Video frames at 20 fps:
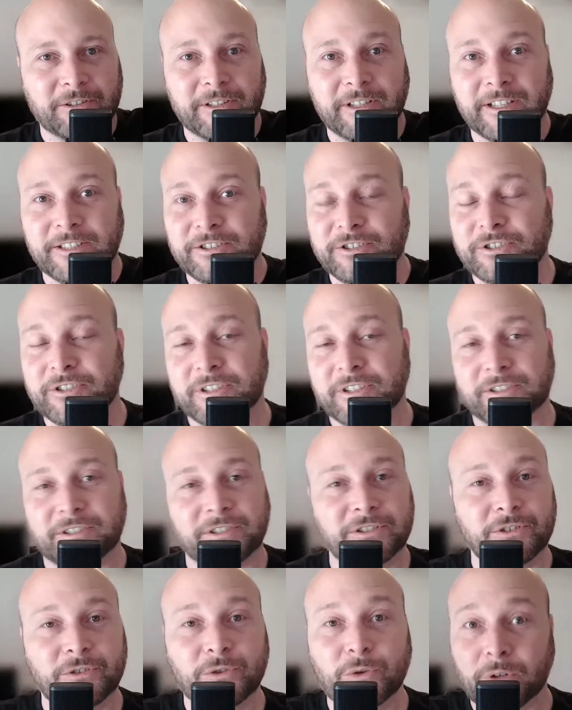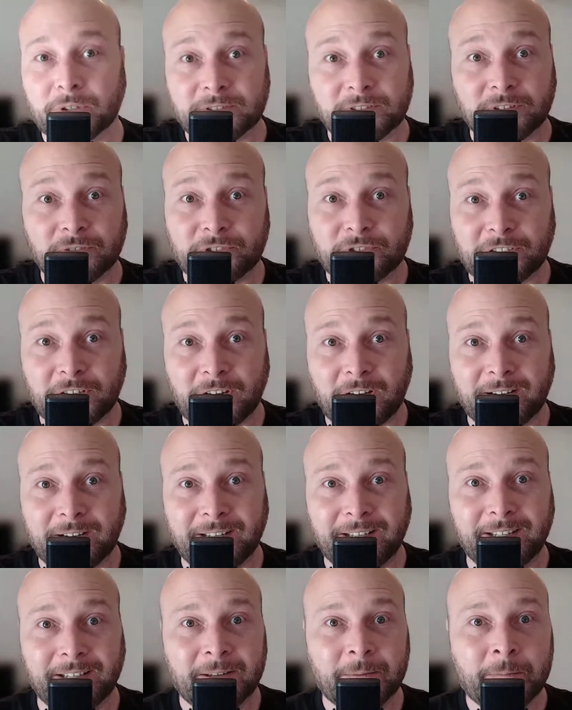It's just north of
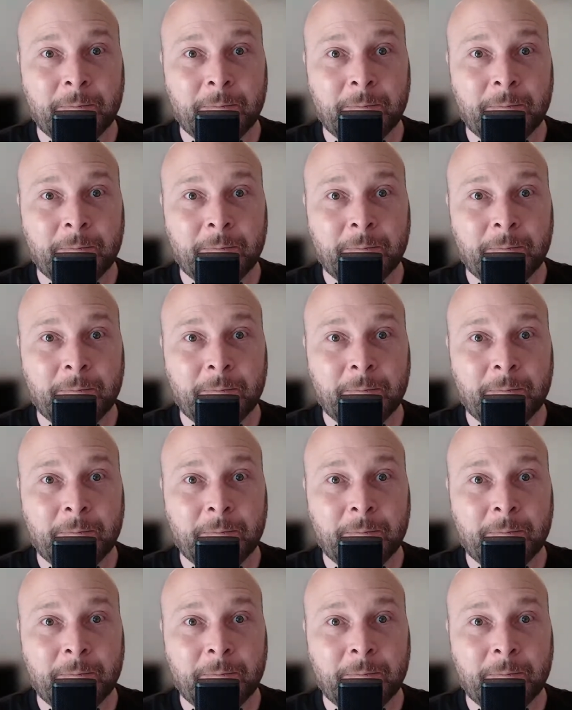Shawnee,